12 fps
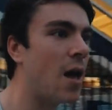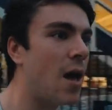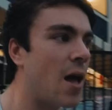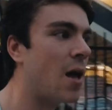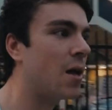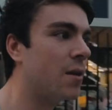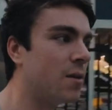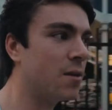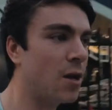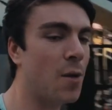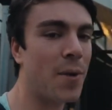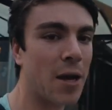And
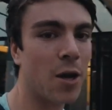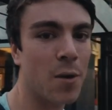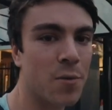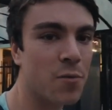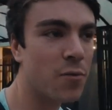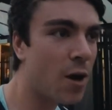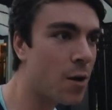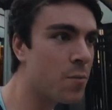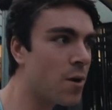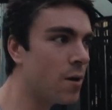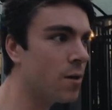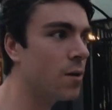now I'm back home in
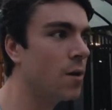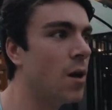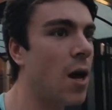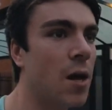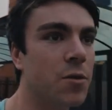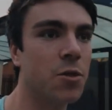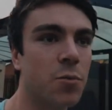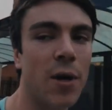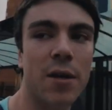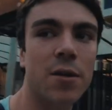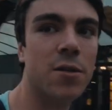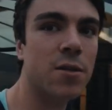Farnborough and just
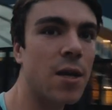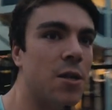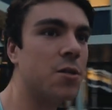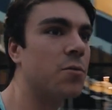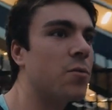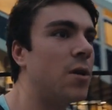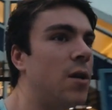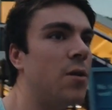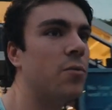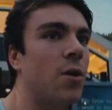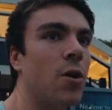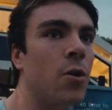waiting at the station for a
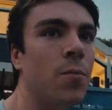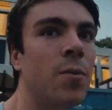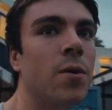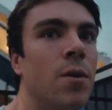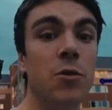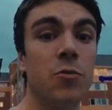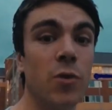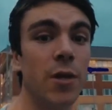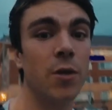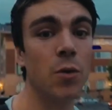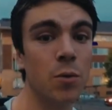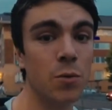lift home. Really
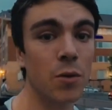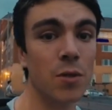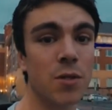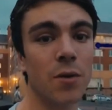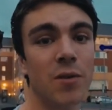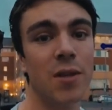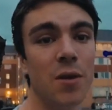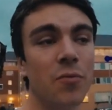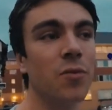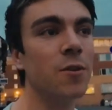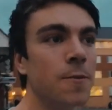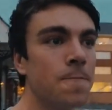cool doing something
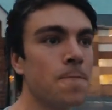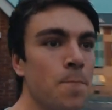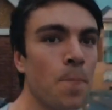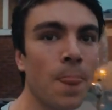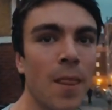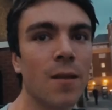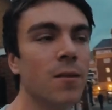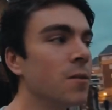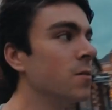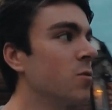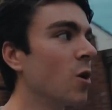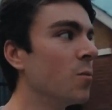different.
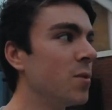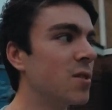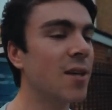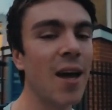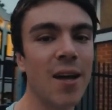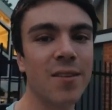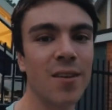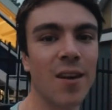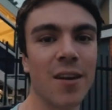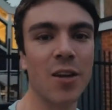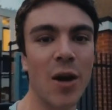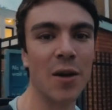Don't be scared to
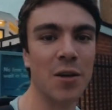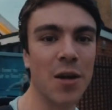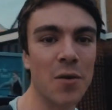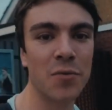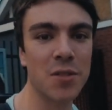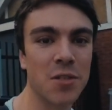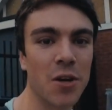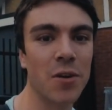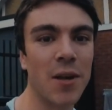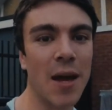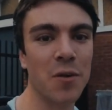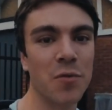like go out your comfort
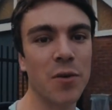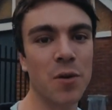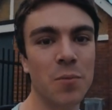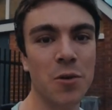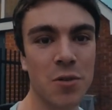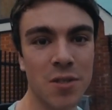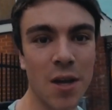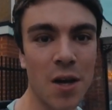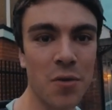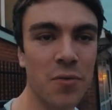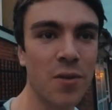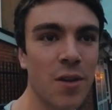zone and film new
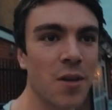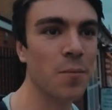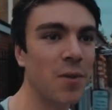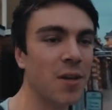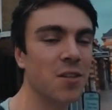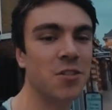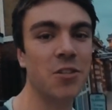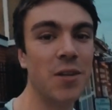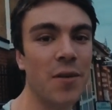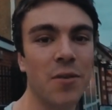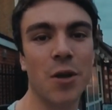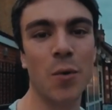stuff because you
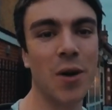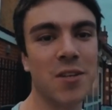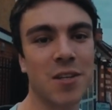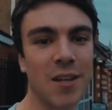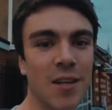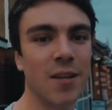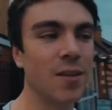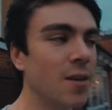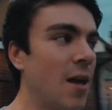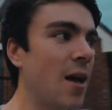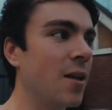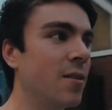never know where it's going to lead.
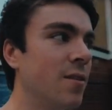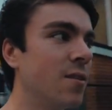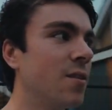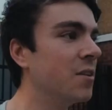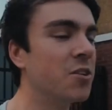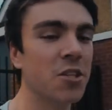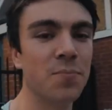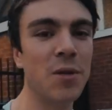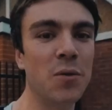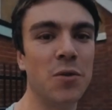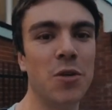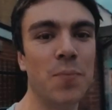And just
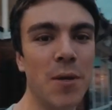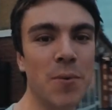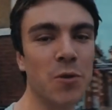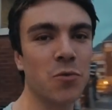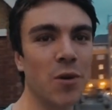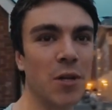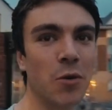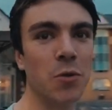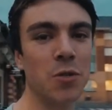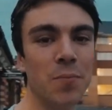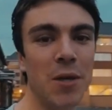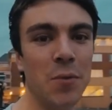meet with new people. It's really cool
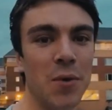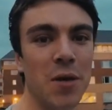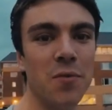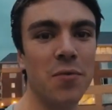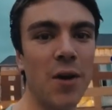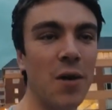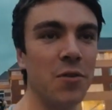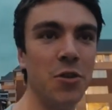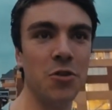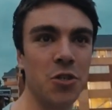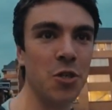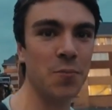to meet with other
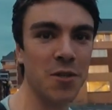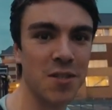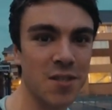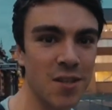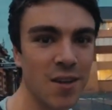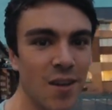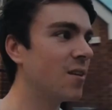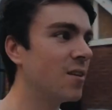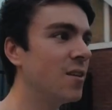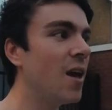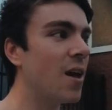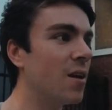YouTubers.
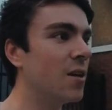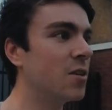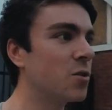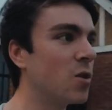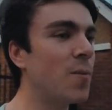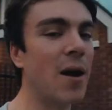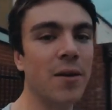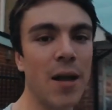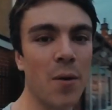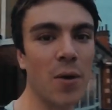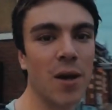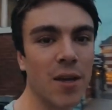Yeah, it's all about
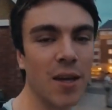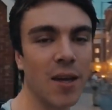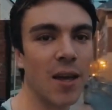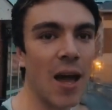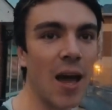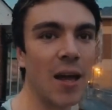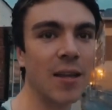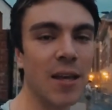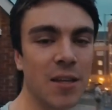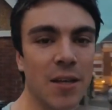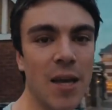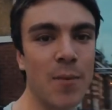networking and
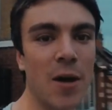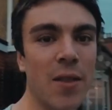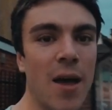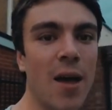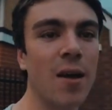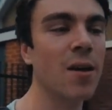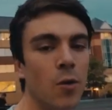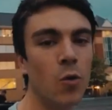get your name out there.